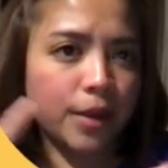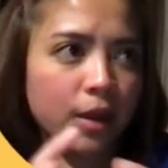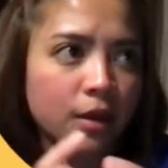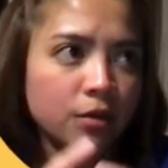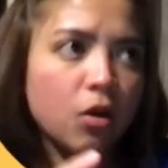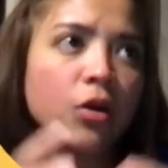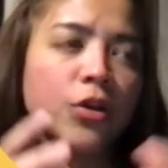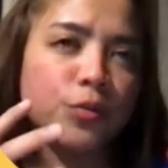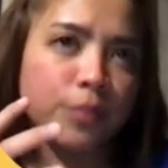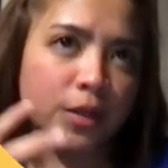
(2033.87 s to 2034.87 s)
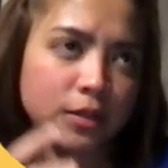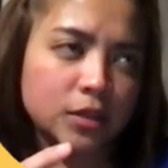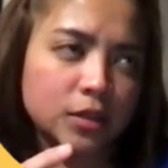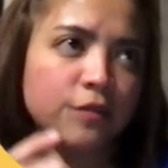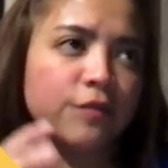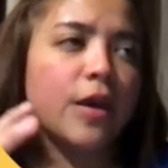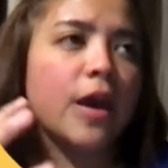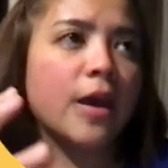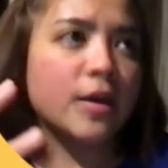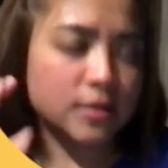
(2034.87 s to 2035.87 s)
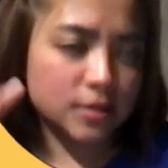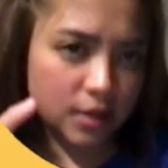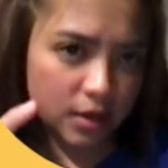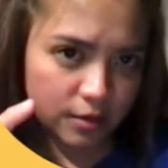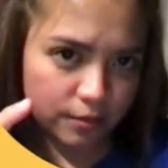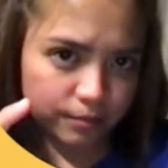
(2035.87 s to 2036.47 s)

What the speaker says: an argumentative essay.